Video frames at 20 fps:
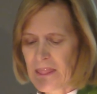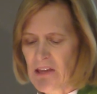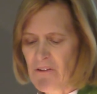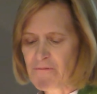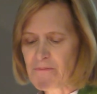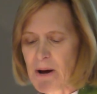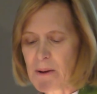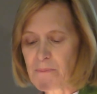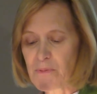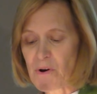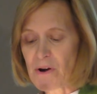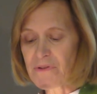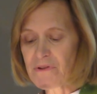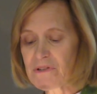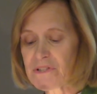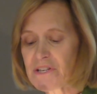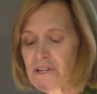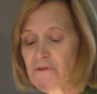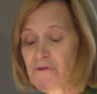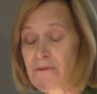If my
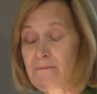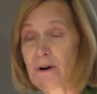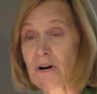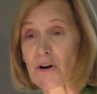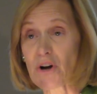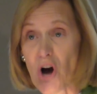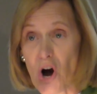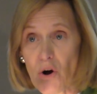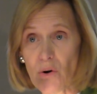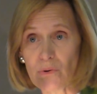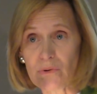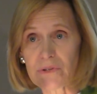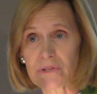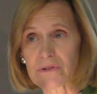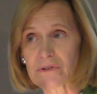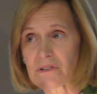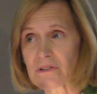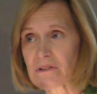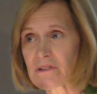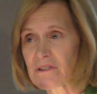brothers hear from a
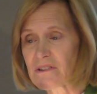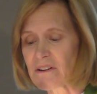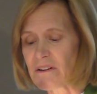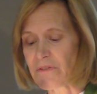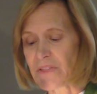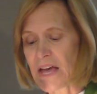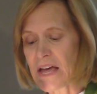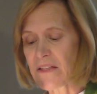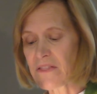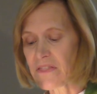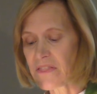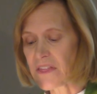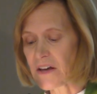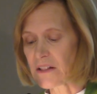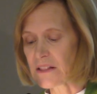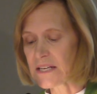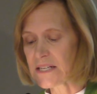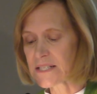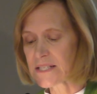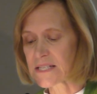ghost, then
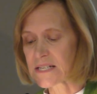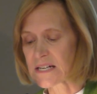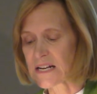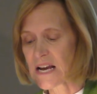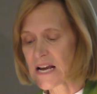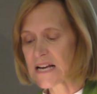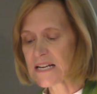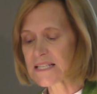they'll listen.